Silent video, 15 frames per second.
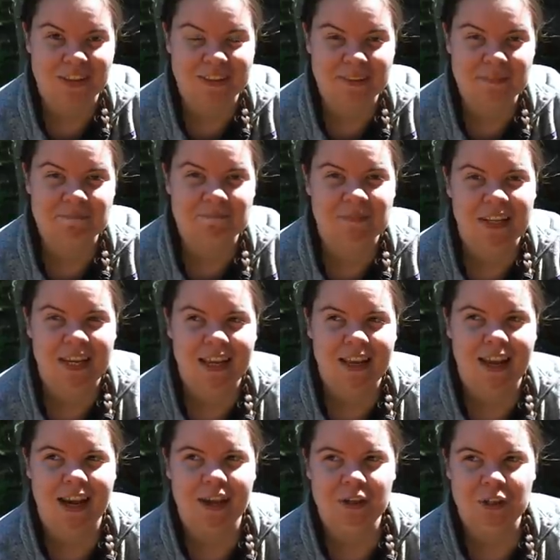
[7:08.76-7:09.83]
on them,
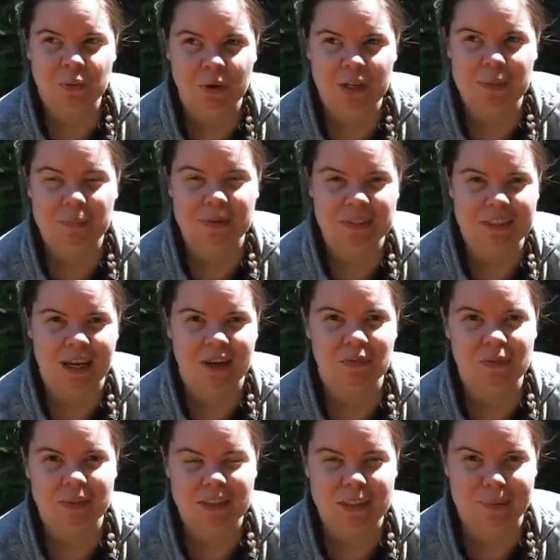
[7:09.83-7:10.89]
and 20%
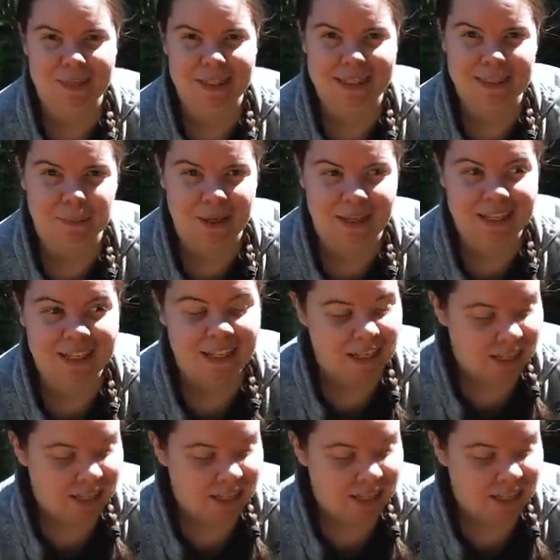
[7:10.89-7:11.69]
was to protect the bike.